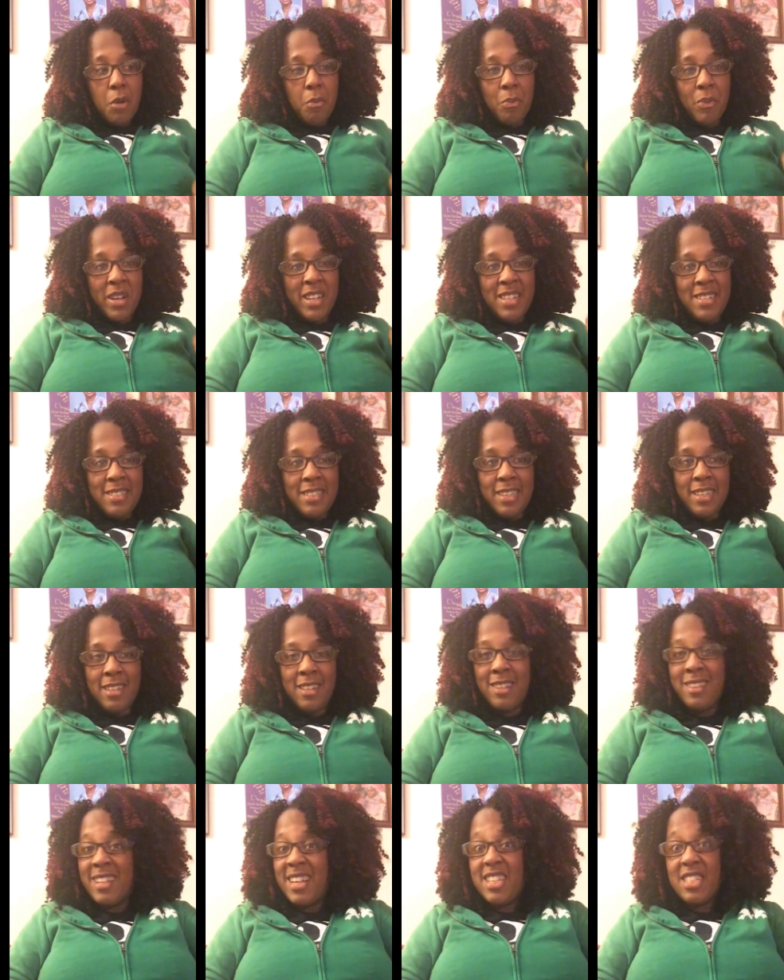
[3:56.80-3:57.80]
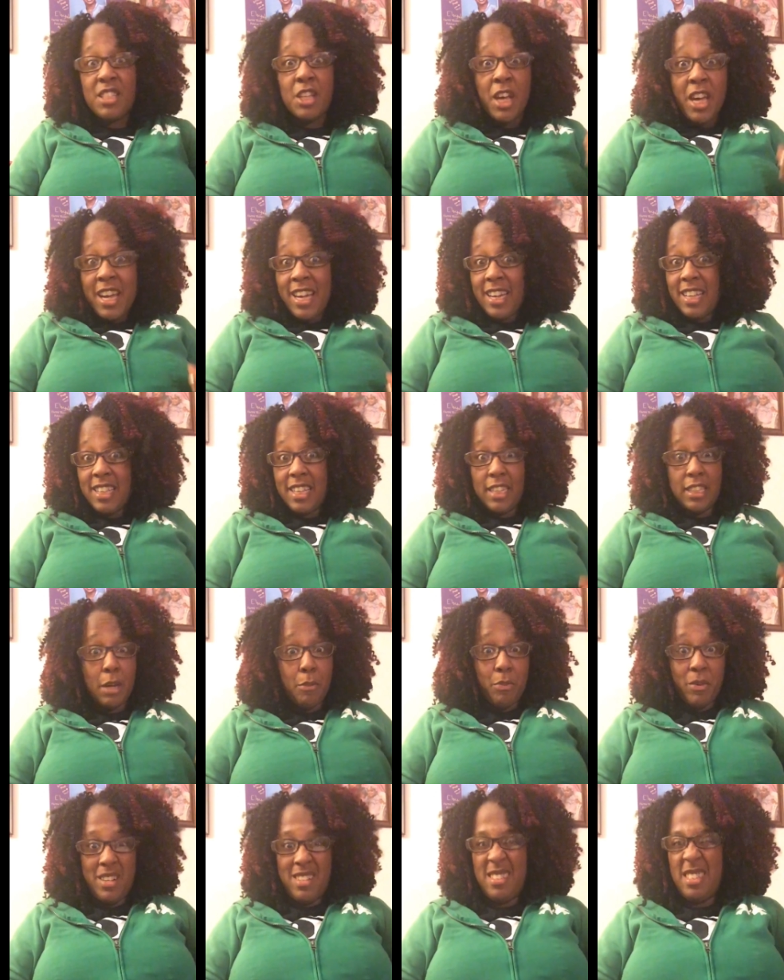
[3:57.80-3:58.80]
brings in lust, anything
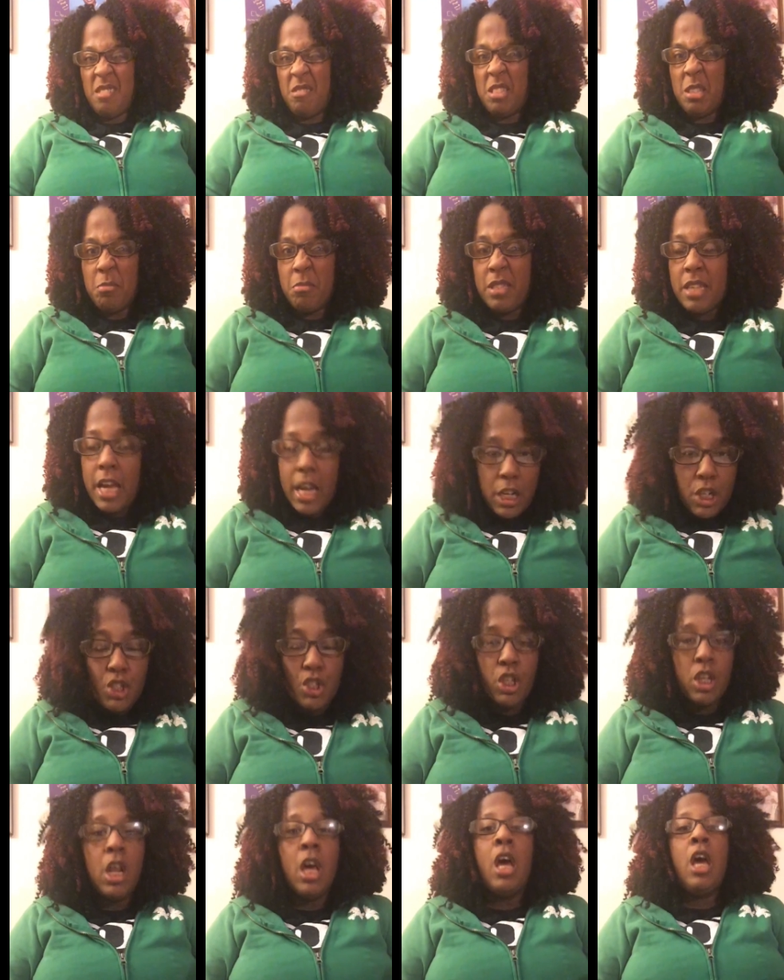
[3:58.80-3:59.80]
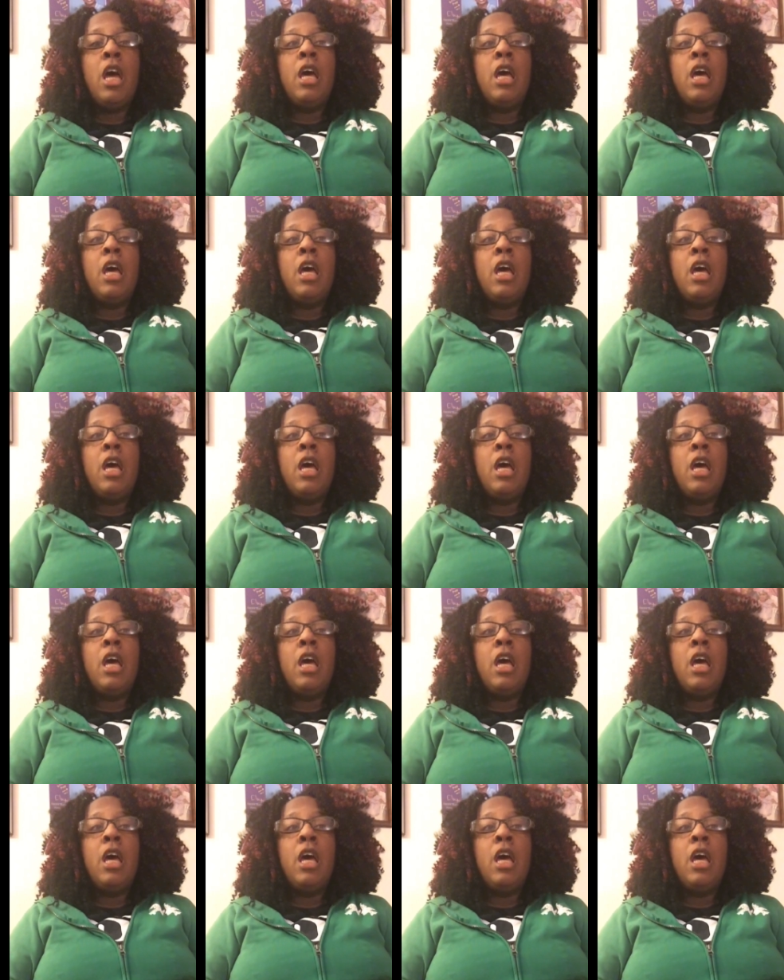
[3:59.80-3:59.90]
that brings in temptation.